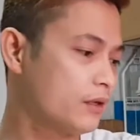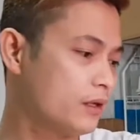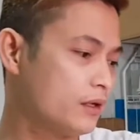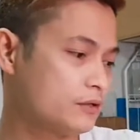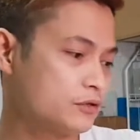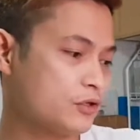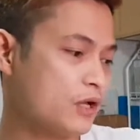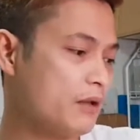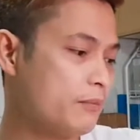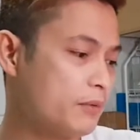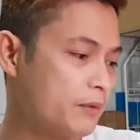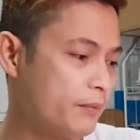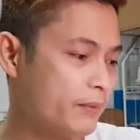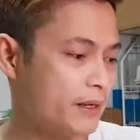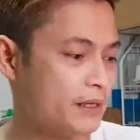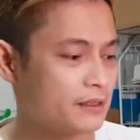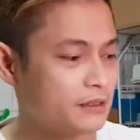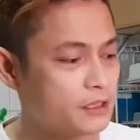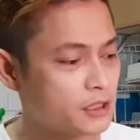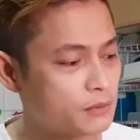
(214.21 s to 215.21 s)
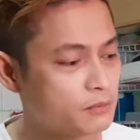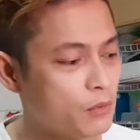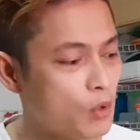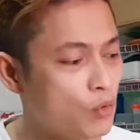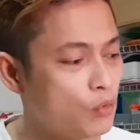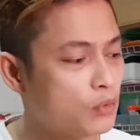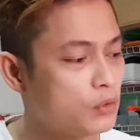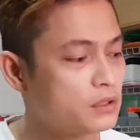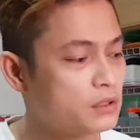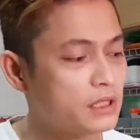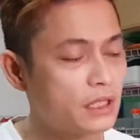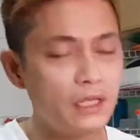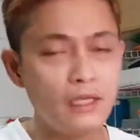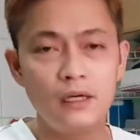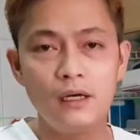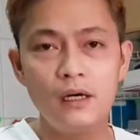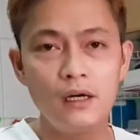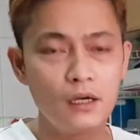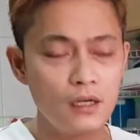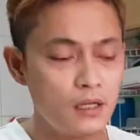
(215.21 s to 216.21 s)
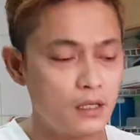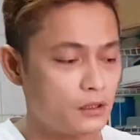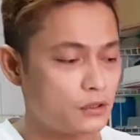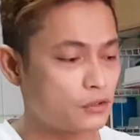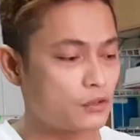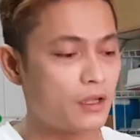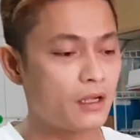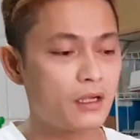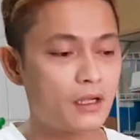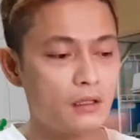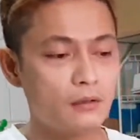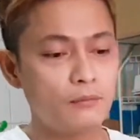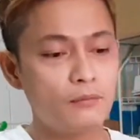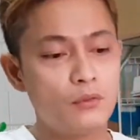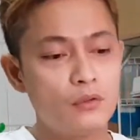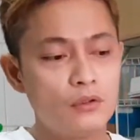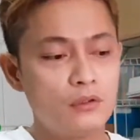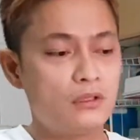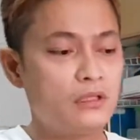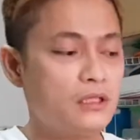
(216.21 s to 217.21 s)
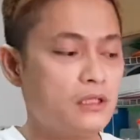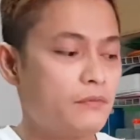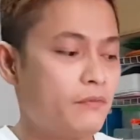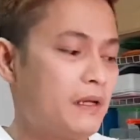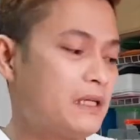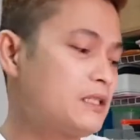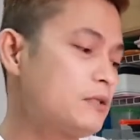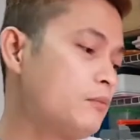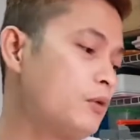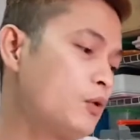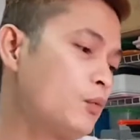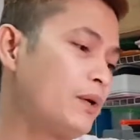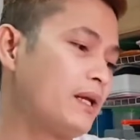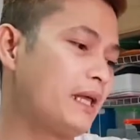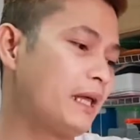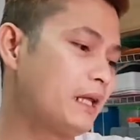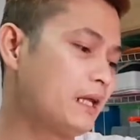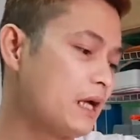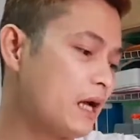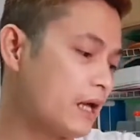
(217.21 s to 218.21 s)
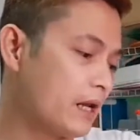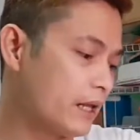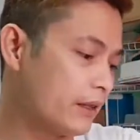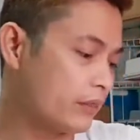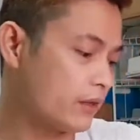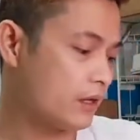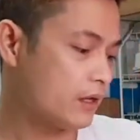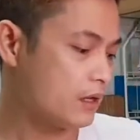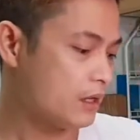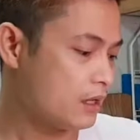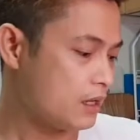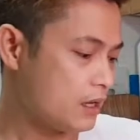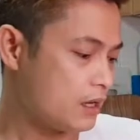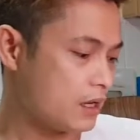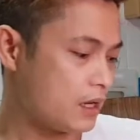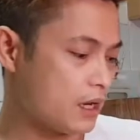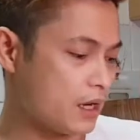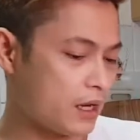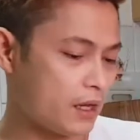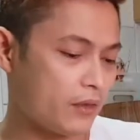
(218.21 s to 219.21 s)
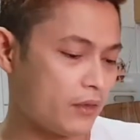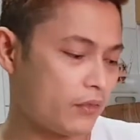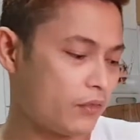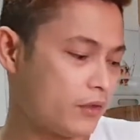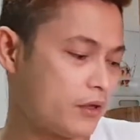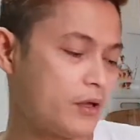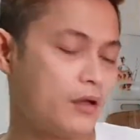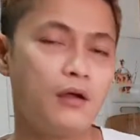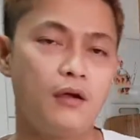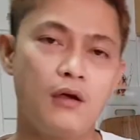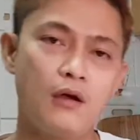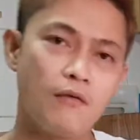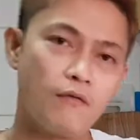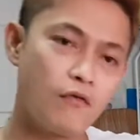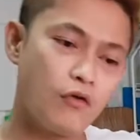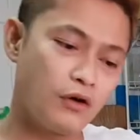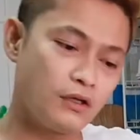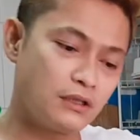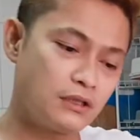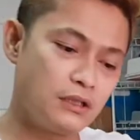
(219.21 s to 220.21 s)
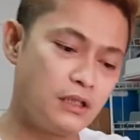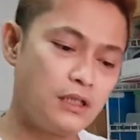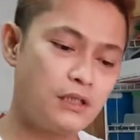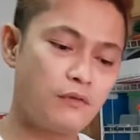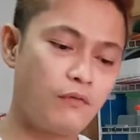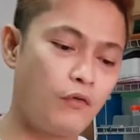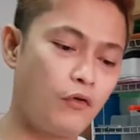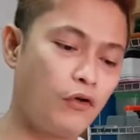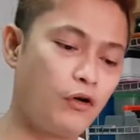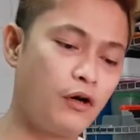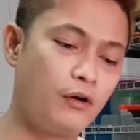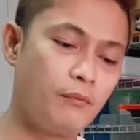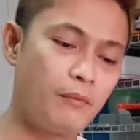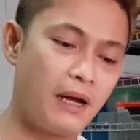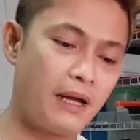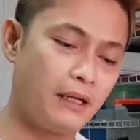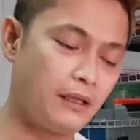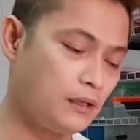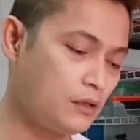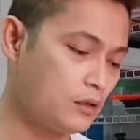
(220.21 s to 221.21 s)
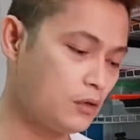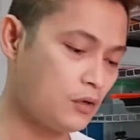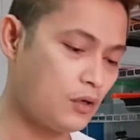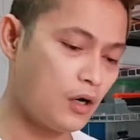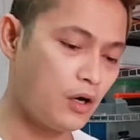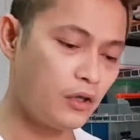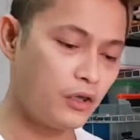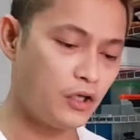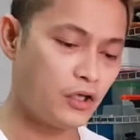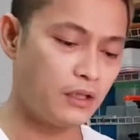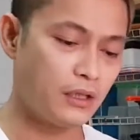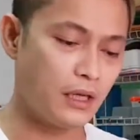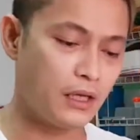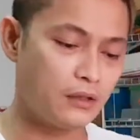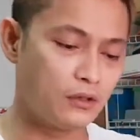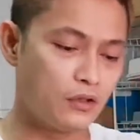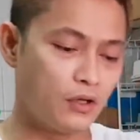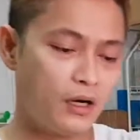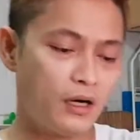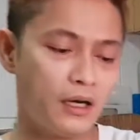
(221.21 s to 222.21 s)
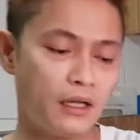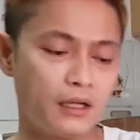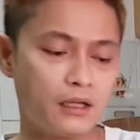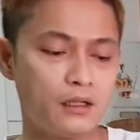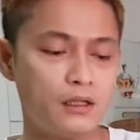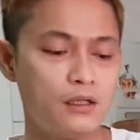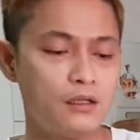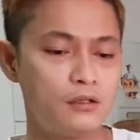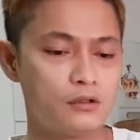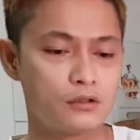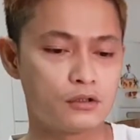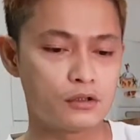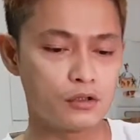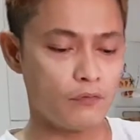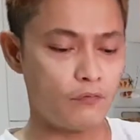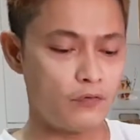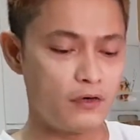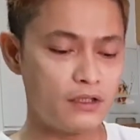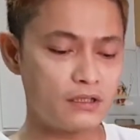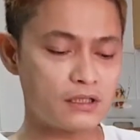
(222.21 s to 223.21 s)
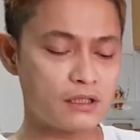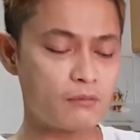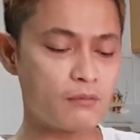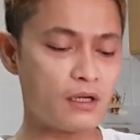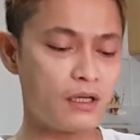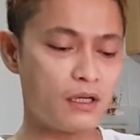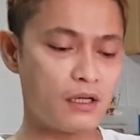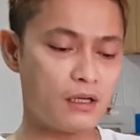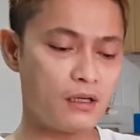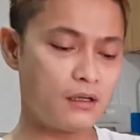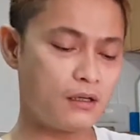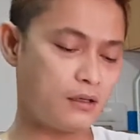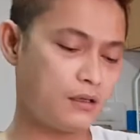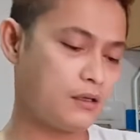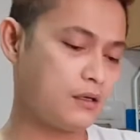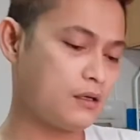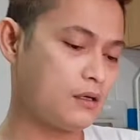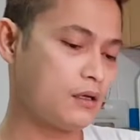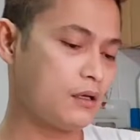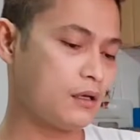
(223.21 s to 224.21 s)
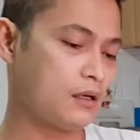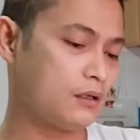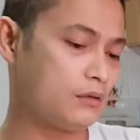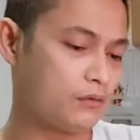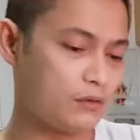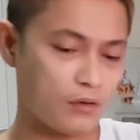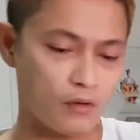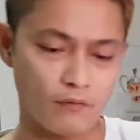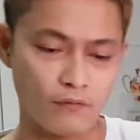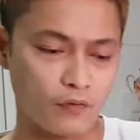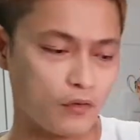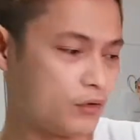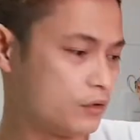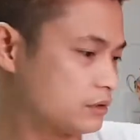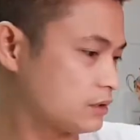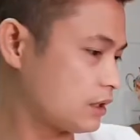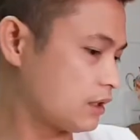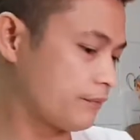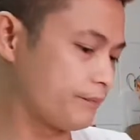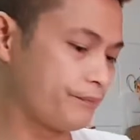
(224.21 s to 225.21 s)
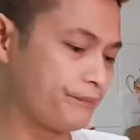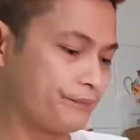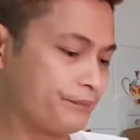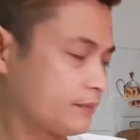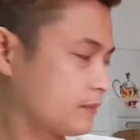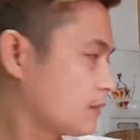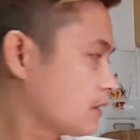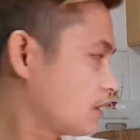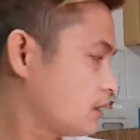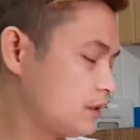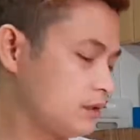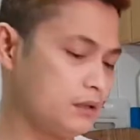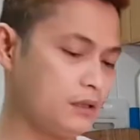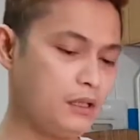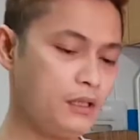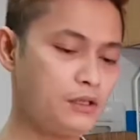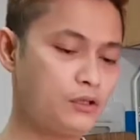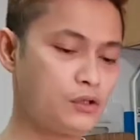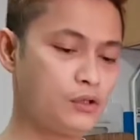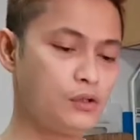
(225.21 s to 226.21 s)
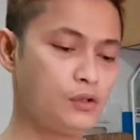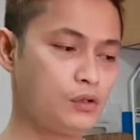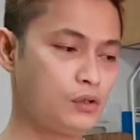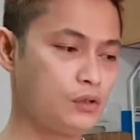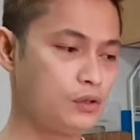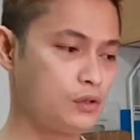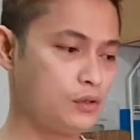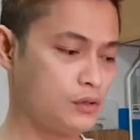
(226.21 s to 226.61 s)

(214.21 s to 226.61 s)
So I prepared these bowls here, so I can put this vegetable when I cut it, and of course this for my onion and garlic. So first I'm gonna, of course, need to.